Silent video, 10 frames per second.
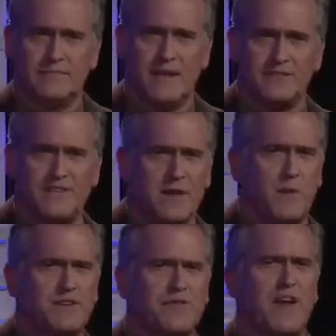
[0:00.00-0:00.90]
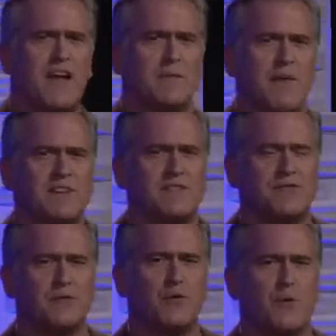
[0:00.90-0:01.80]
and see which fan makes it
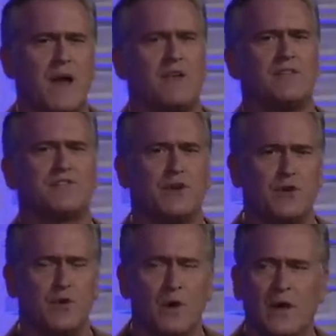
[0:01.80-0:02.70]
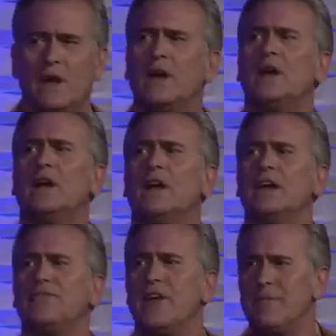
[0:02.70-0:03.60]
through round two,
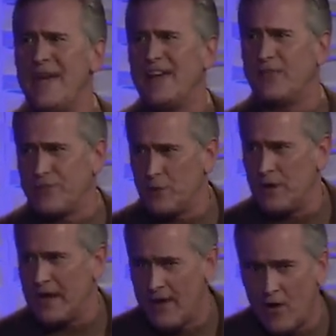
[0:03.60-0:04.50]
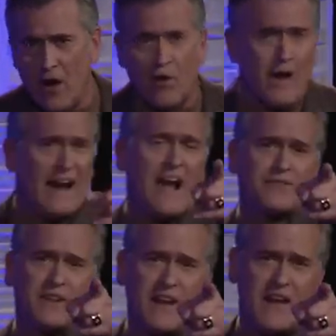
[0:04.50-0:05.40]
if they make it through it at all. Right
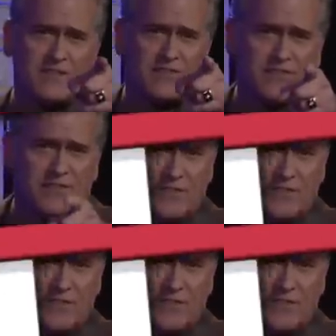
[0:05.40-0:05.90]
after this.